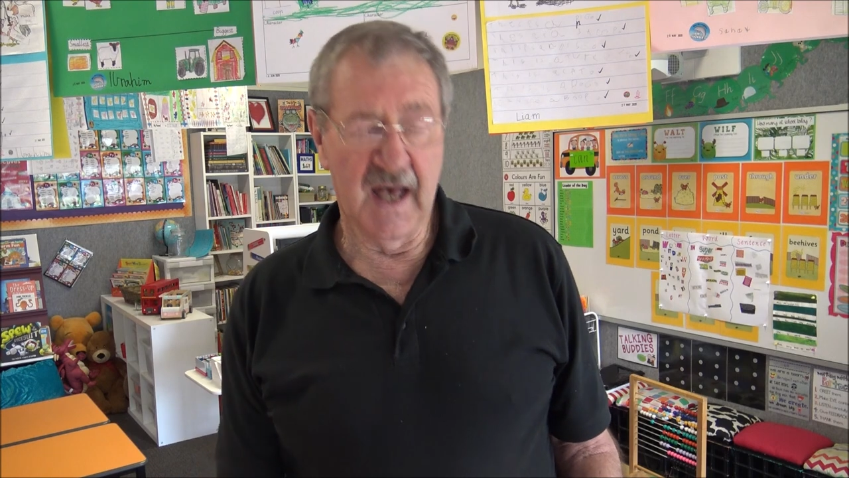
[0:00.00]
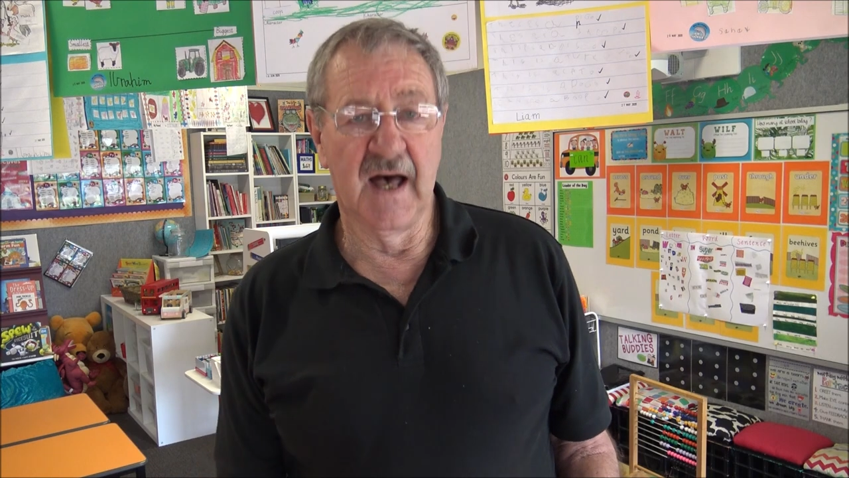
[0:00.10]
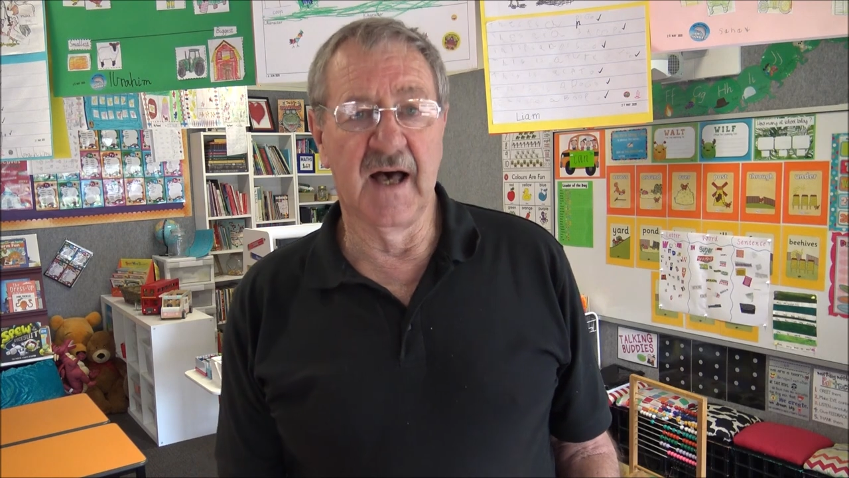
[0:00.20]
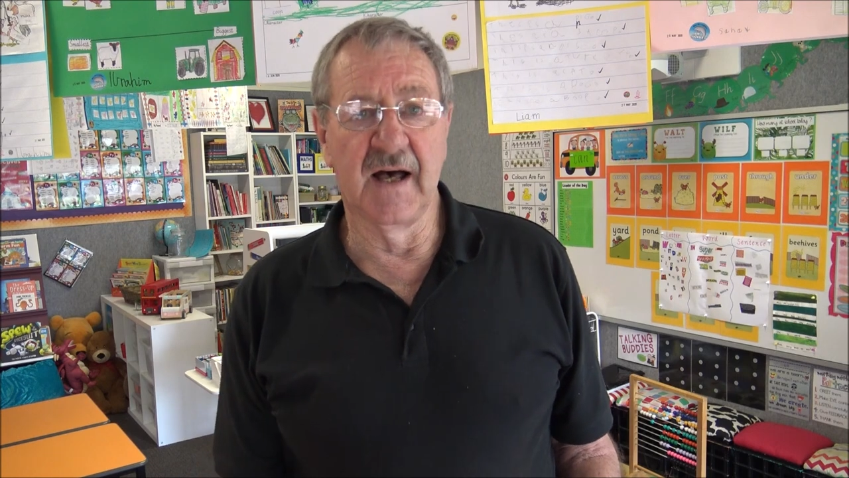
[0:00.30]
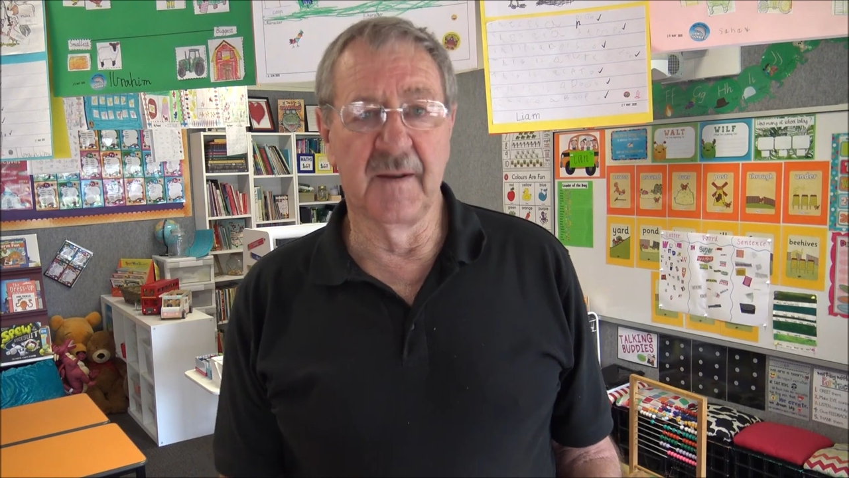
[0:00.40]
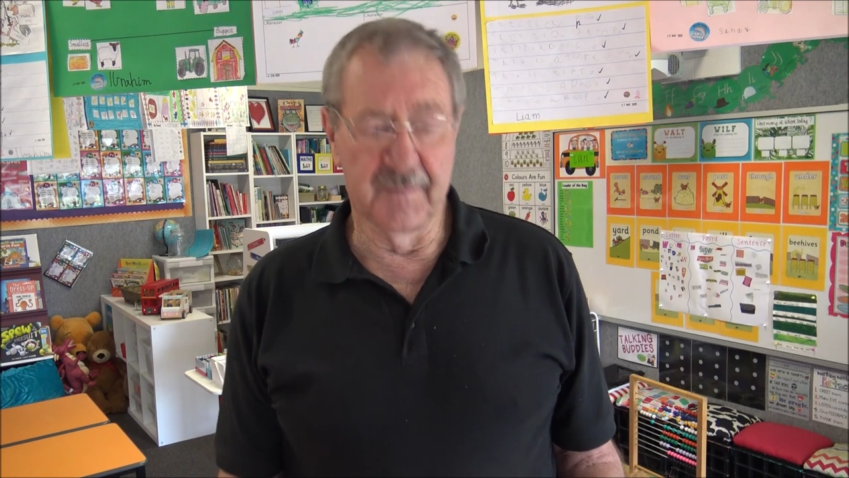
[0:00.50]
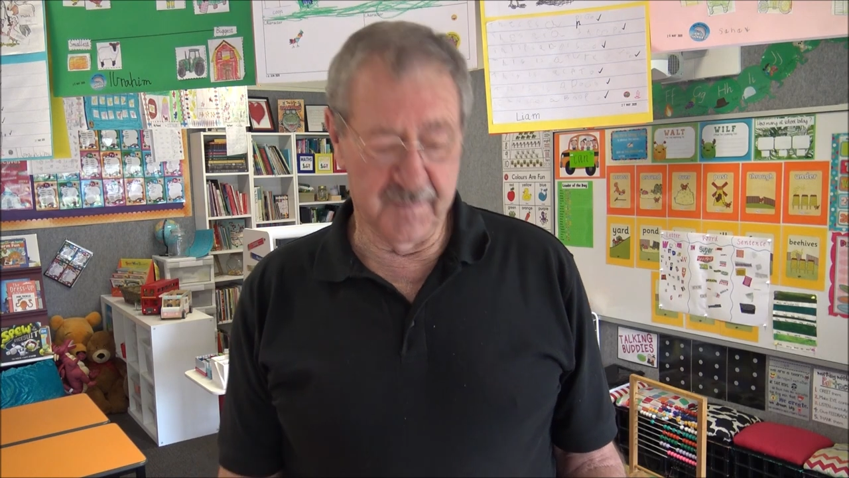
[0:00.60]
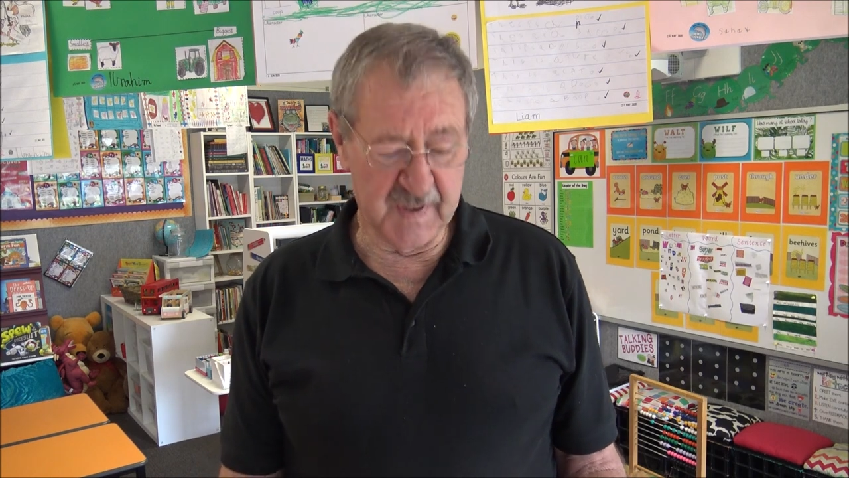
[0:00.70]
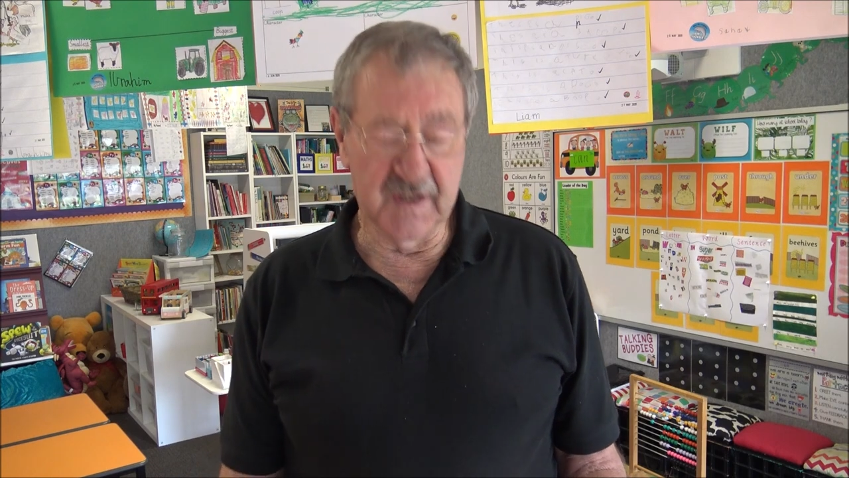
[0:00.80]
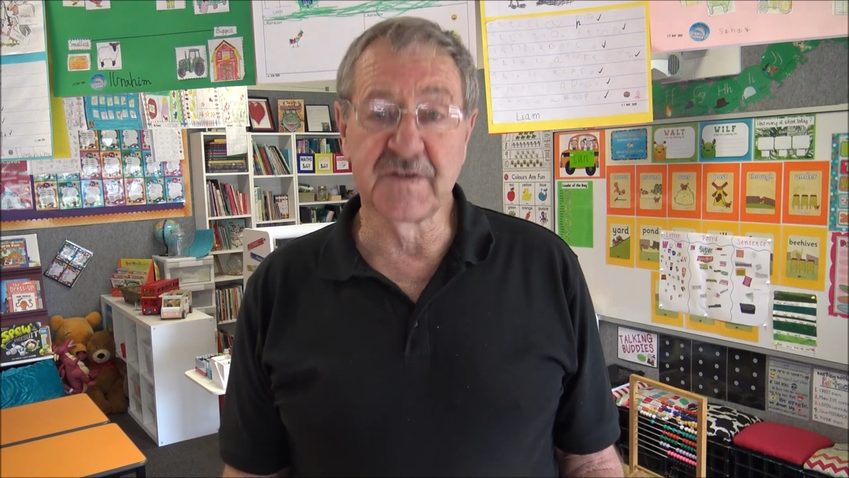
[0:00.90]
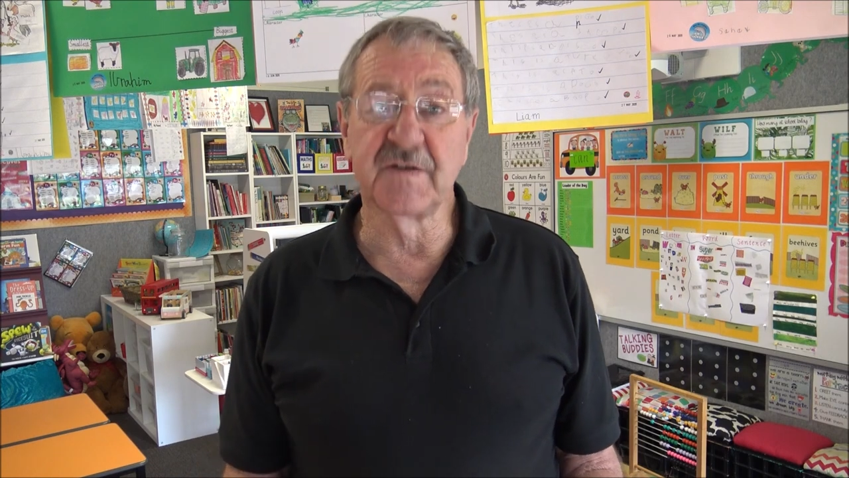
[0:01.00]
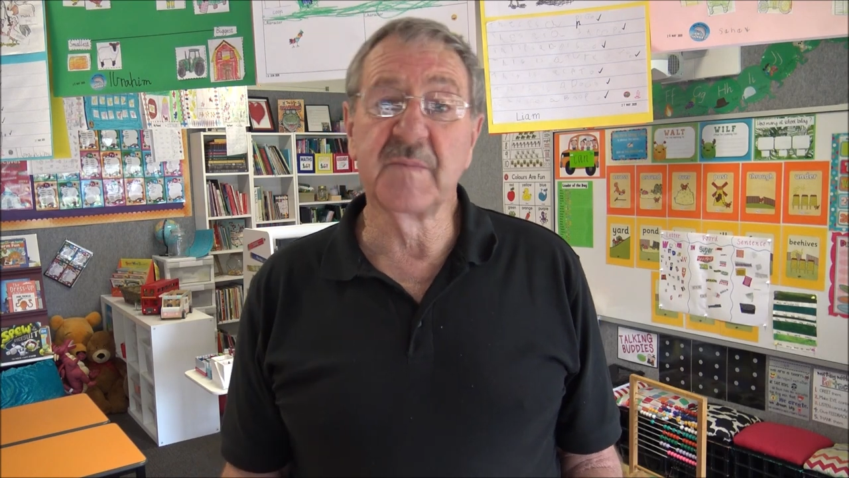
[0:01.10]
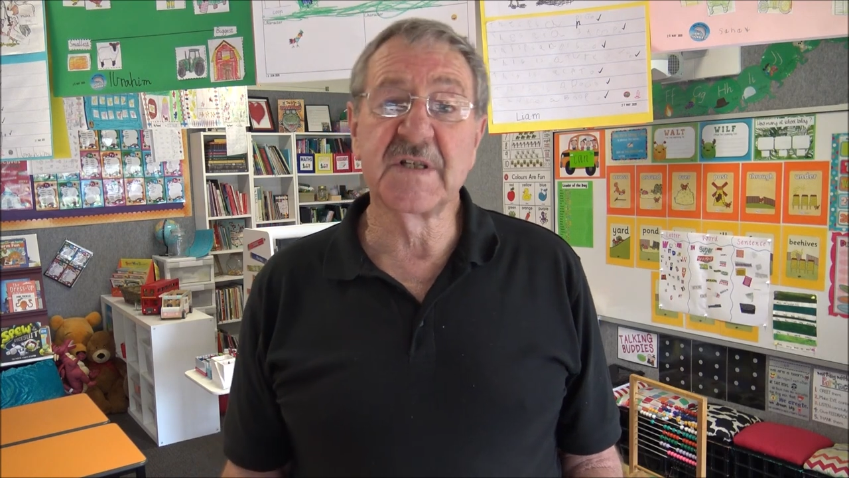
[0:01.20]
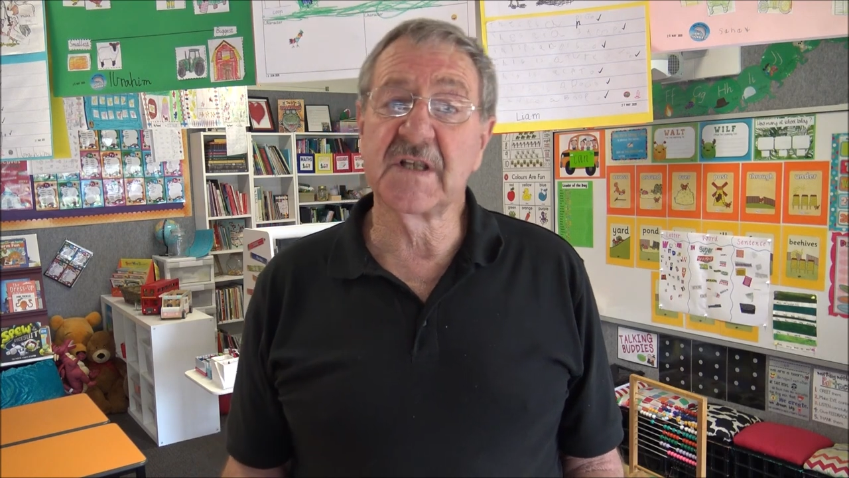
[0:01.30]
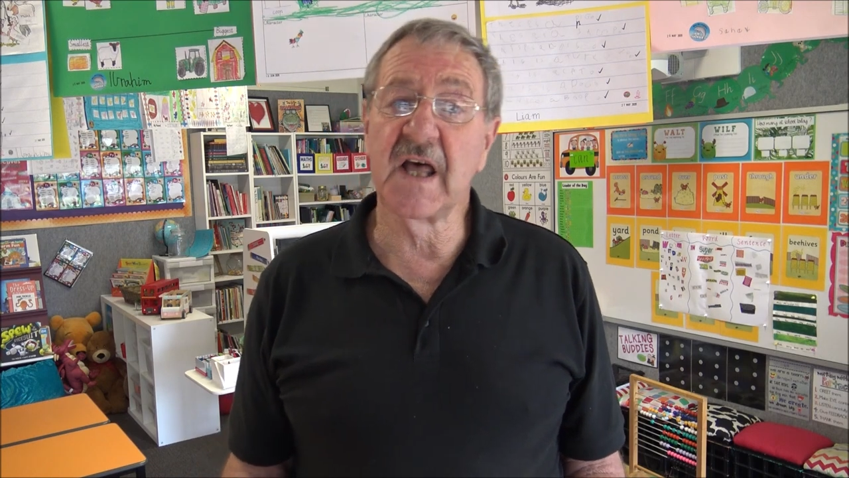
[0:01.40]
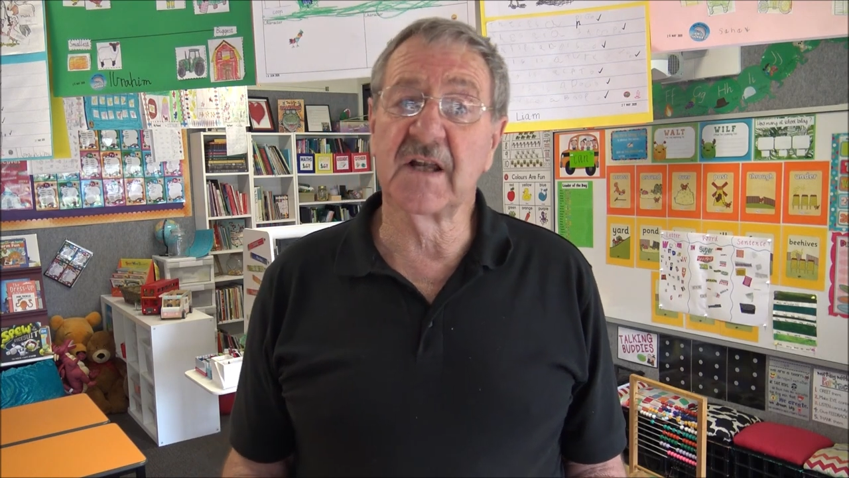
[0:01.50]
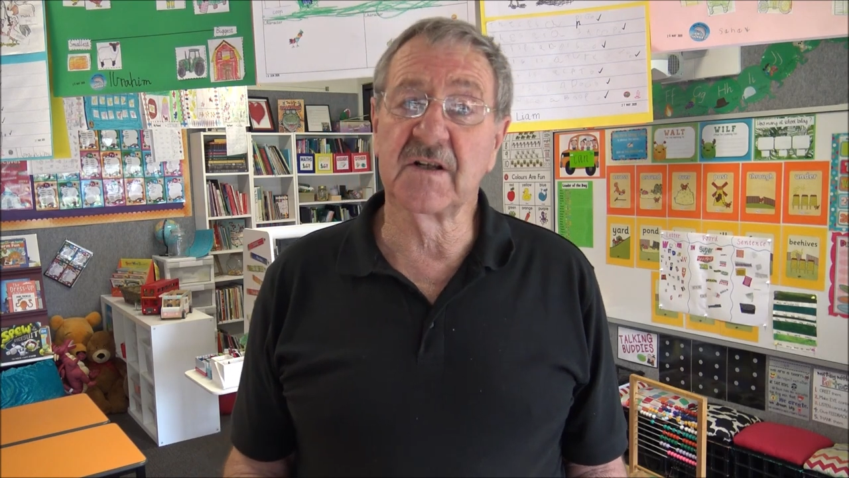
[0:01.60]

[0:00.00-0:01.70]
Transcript: um, because you've missed out